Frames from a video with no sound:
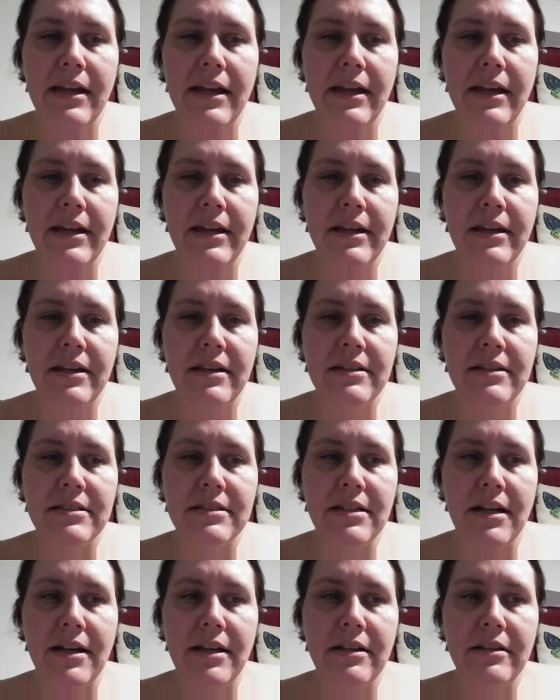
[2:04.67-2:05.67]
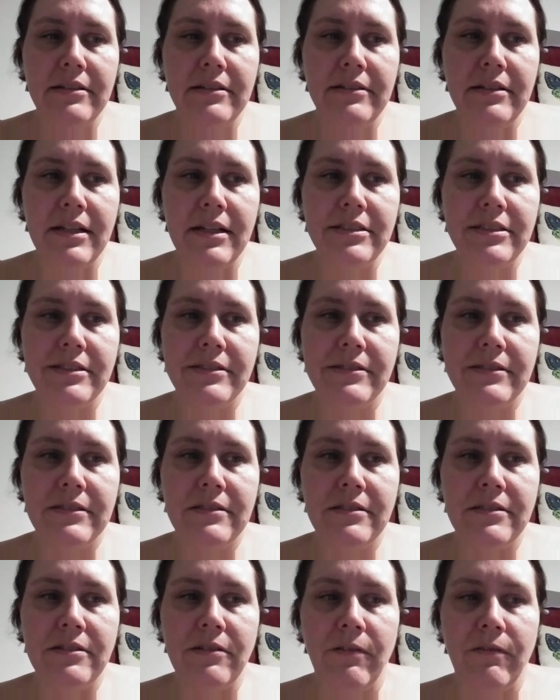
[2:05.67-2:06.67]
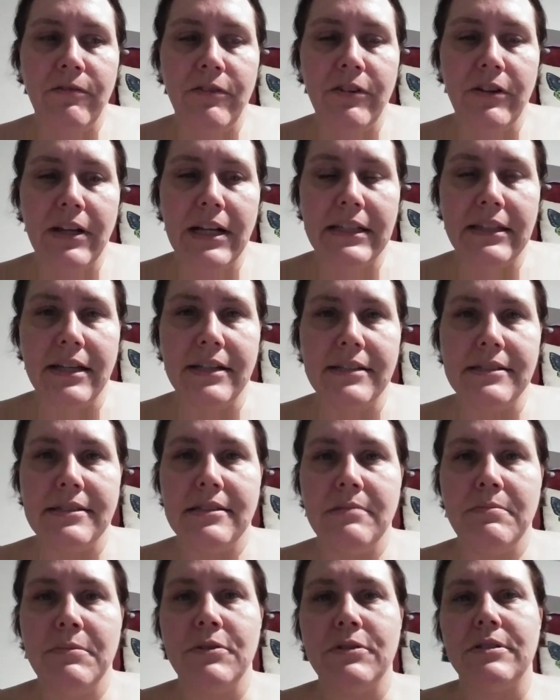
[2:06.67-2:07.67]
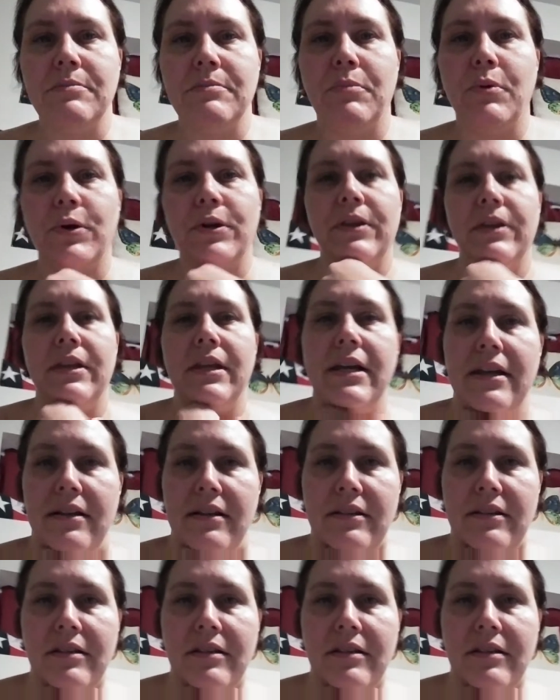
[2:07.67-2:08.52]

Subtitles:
and I just don't feel like that's the most important thing.